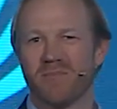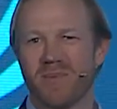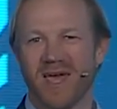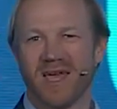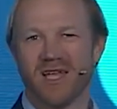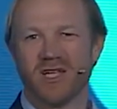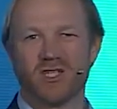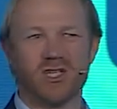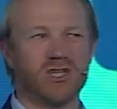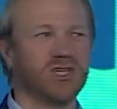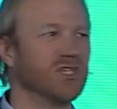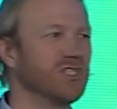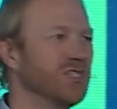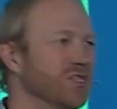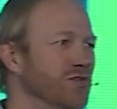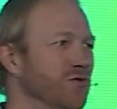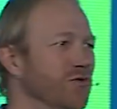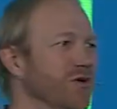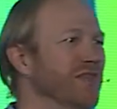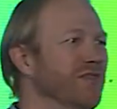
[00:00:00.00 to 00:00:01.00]
pages,
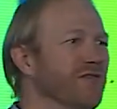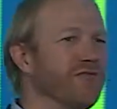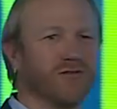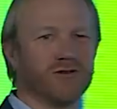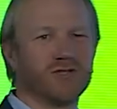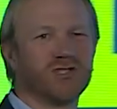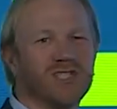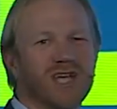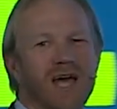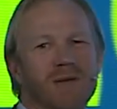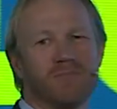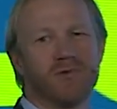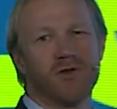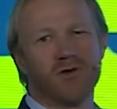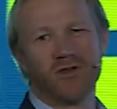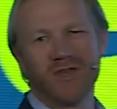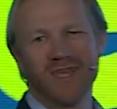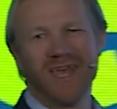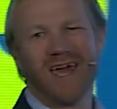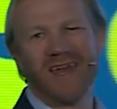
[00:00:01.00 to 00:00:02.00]
you read the first chapter,
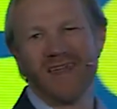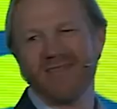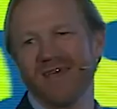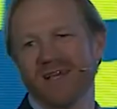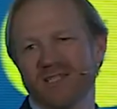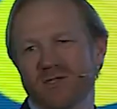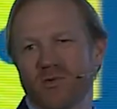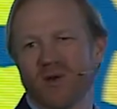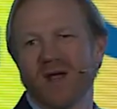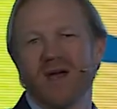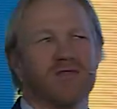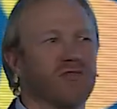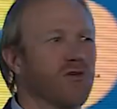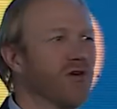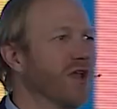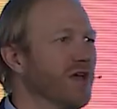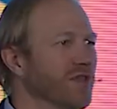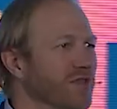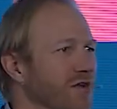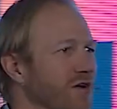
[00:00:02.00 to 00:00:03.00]
you get it. That's what I
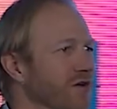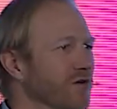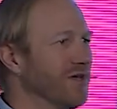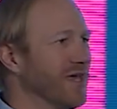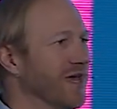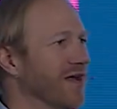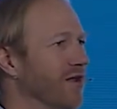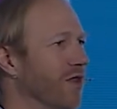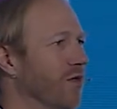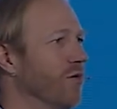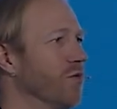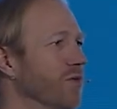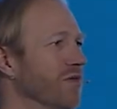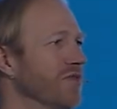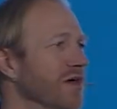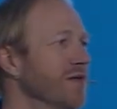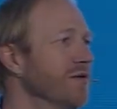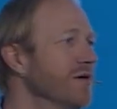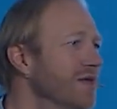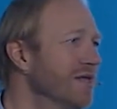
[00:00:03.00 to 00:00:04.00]
thought, I, you know, get along with
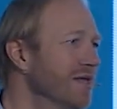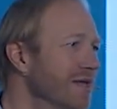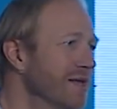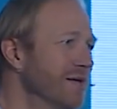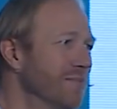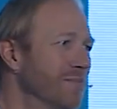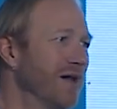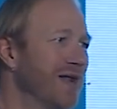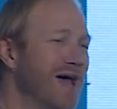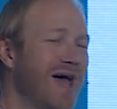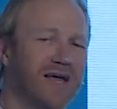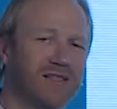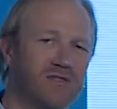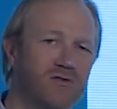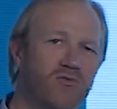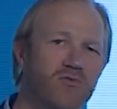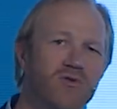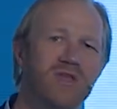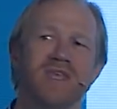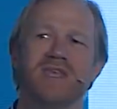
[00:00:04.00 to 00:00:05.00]
it. But I had
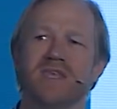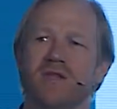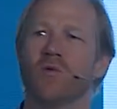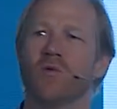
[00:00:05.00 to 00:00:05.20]
to read